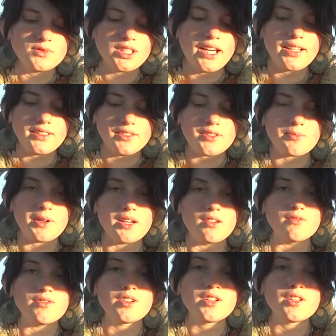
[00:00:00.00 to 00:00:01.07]
Caitlin's way
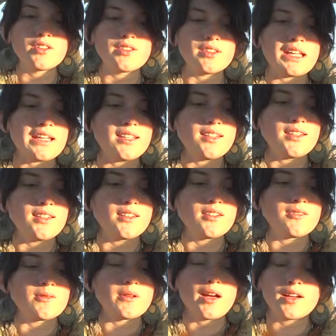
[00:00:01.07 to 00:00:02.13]
of thinking
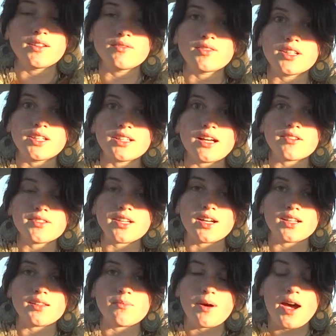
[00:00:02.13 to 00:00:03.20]
creatively and
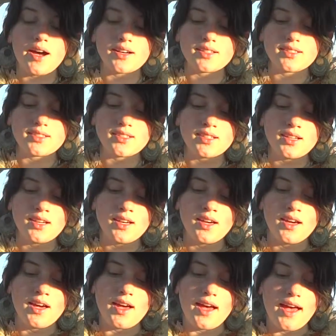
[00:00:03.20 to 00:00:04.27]
outside of the box.
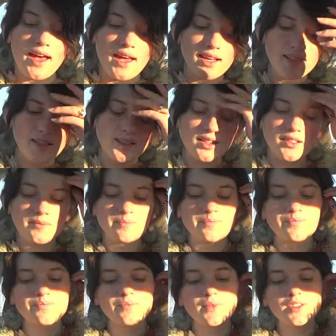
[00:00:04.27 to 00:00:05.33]
And
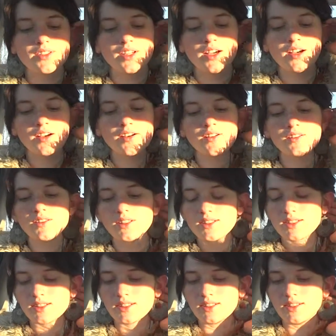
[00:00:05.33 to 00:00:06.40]
um, so,
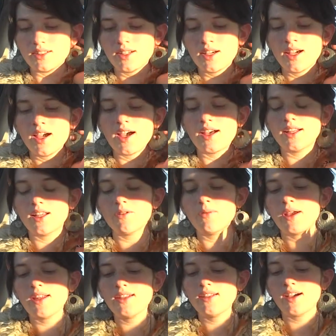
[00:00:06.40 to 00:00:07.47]
let's see. And I
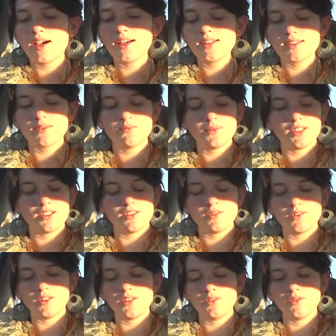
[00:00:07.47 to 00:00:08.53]
went and got some
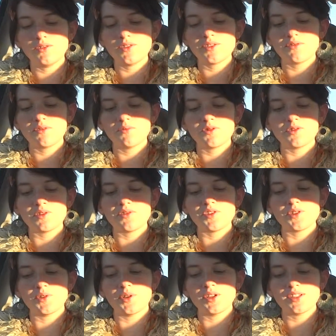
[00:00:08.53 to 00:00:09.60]
materials from thrift
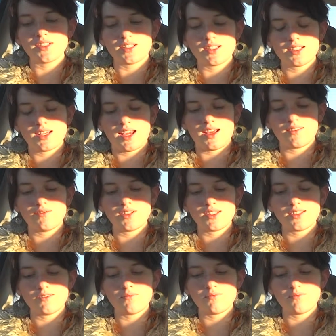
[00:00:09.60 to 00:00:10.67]
stores, such as
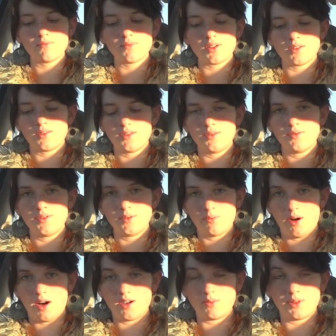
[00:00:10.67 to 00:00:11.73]
canvas and uh, the
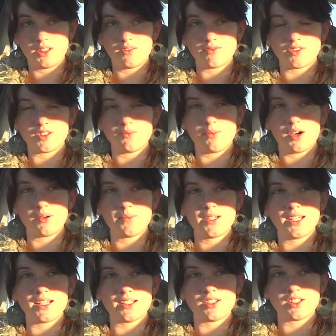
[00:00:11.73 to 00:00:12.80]
Barbie for the Barbie
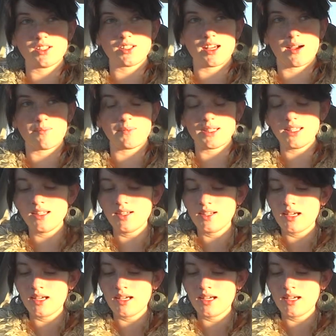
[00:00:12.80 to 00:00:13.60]
Gidget zombie.